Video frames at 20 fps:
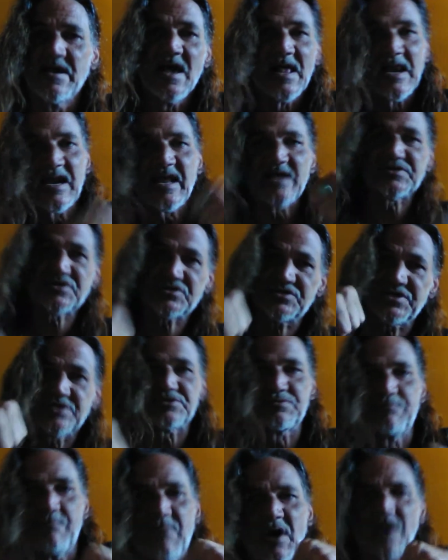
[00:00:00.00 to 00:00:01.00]
Let's
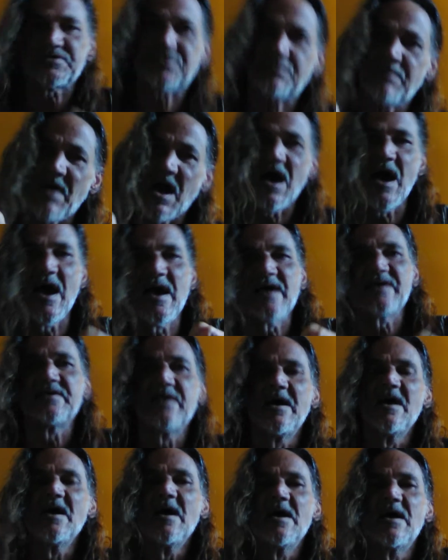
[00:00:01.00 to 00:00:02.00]
just march
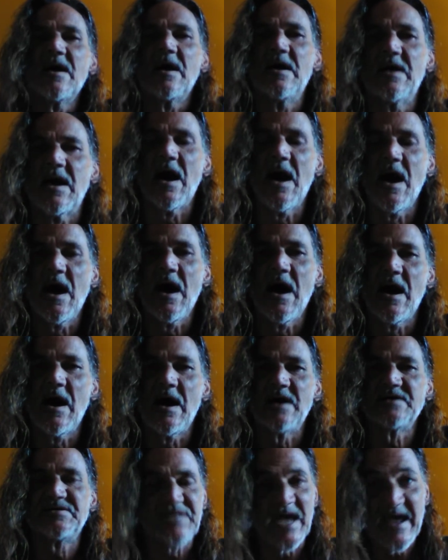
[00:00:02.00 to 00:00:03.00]
behind
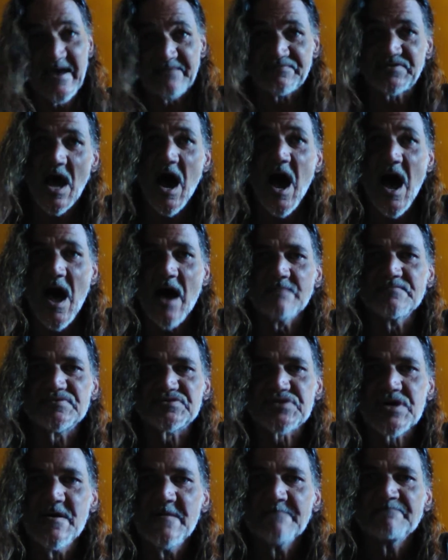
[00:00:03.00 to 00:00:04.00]
Dave
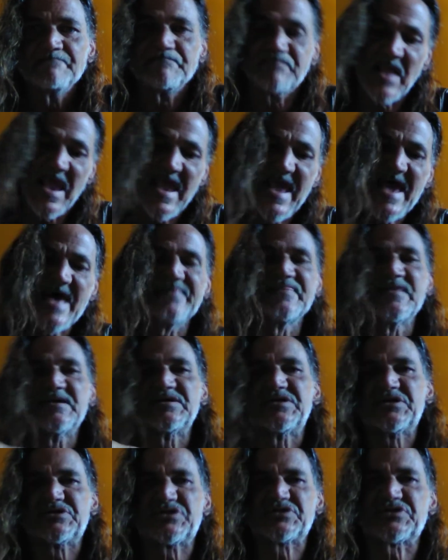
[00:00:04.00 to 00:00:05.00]
Dobbs and the
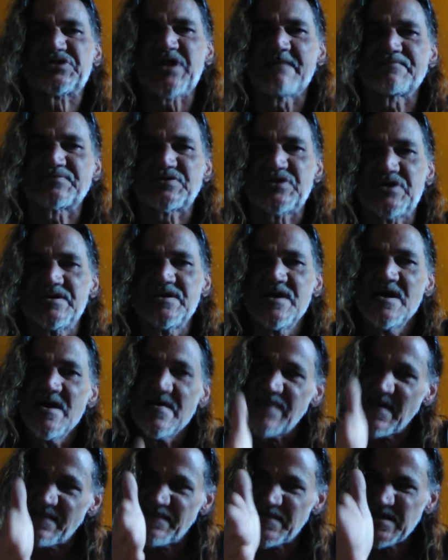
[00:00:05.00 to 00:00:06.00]
deception
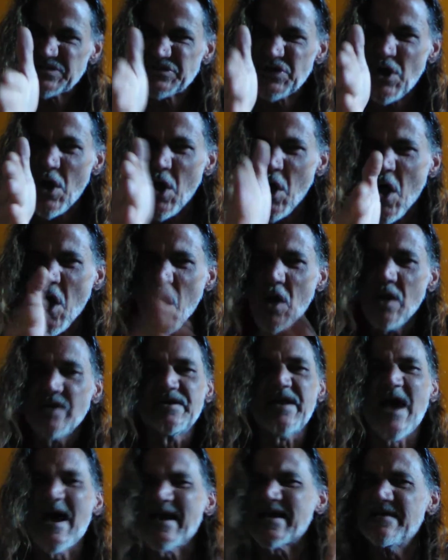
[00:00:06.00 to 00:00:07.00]
that this whole,
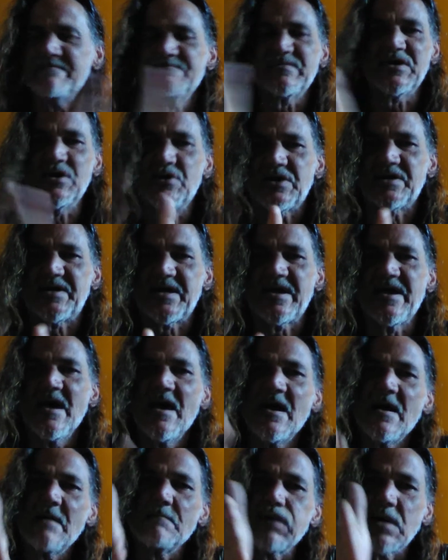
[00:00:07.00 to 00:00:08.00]
not community,
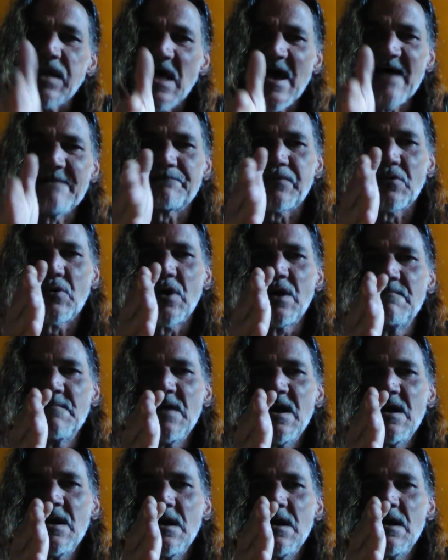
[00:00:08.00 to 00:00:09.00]
platform
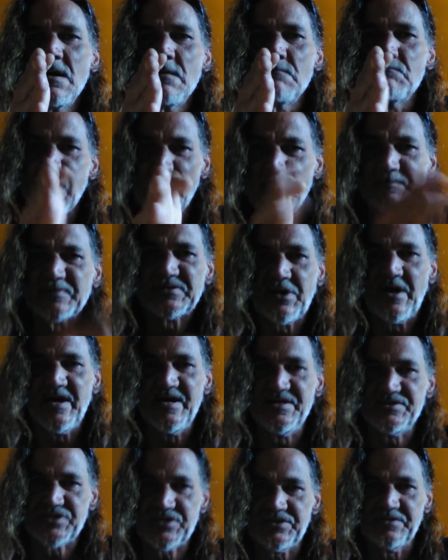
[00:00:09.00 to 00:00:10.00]

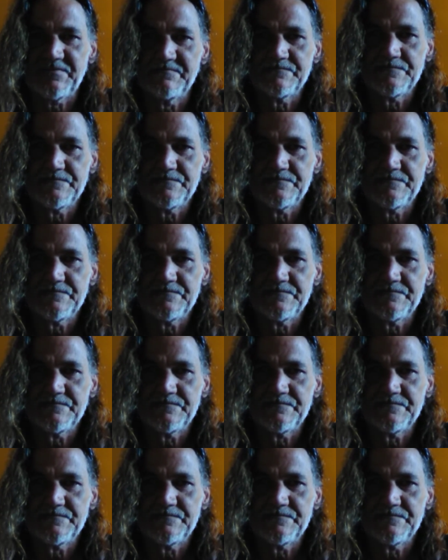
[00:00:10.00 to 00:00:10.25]
perpetrates